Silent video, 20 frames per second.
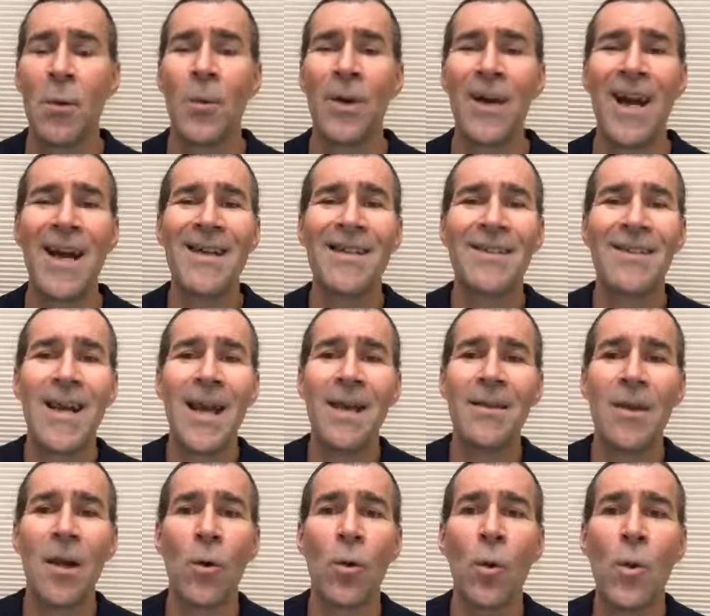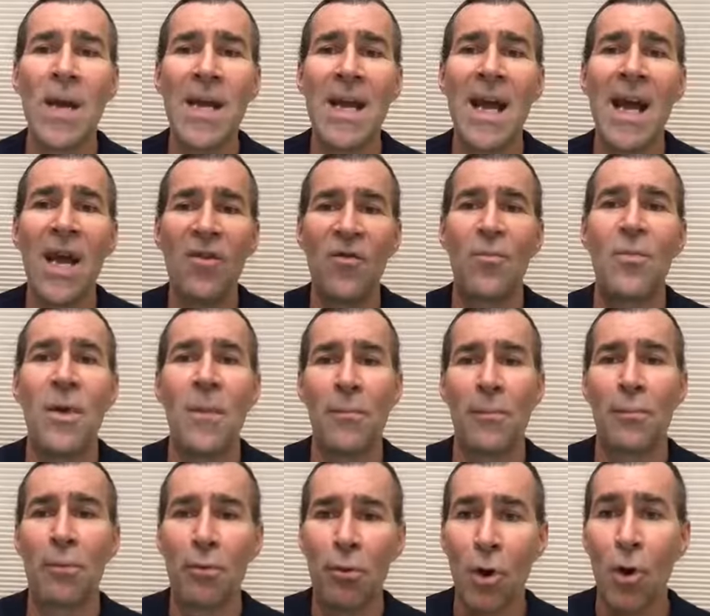when I say that we have
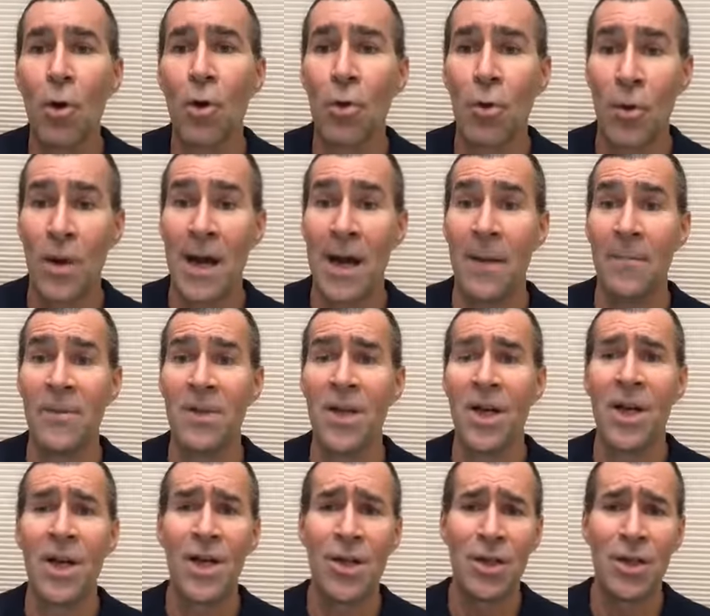been programmed